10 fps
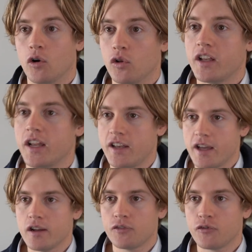All I need
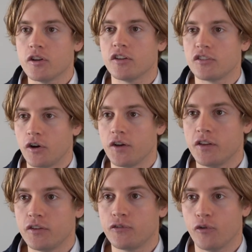now is for you to sign
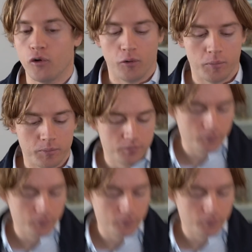this form.